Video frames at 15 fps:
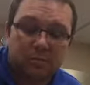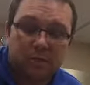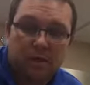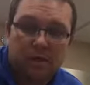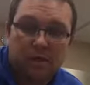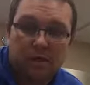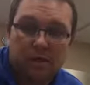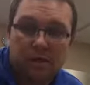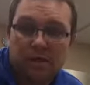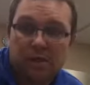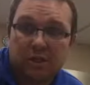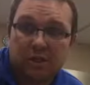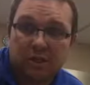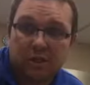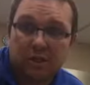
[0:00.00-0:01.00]
And actually
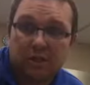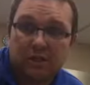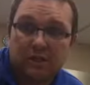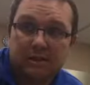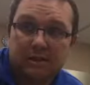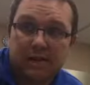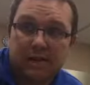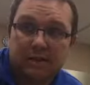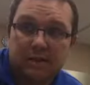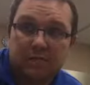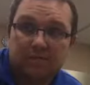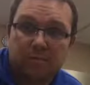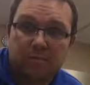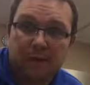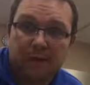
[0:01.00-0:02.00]
in the early stages
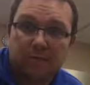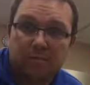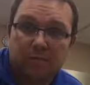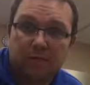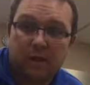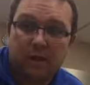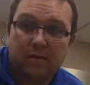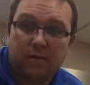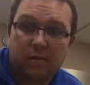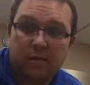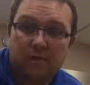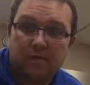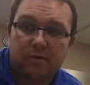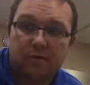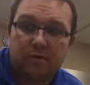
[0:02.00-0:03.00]
for pain relief, we're
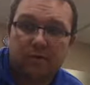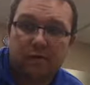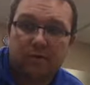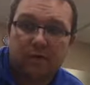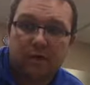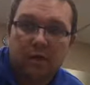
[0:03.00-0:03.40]
even doing